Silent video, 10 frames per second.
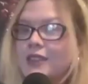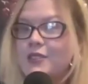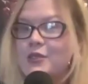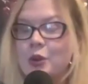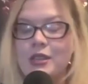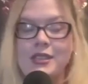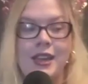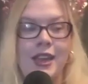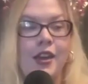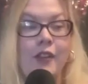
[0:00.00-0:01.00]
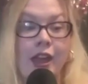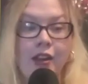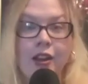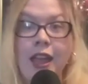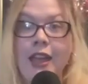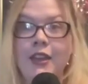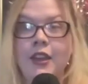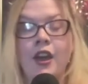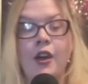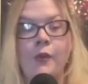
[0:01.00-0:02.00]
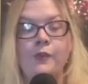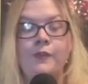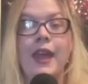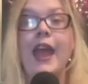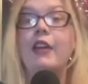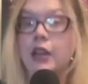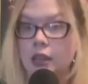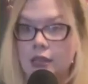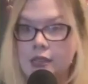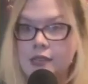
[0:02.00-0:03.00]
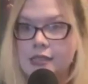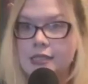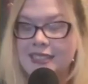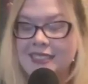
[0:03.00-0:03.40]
the story today of Hera and Heracles.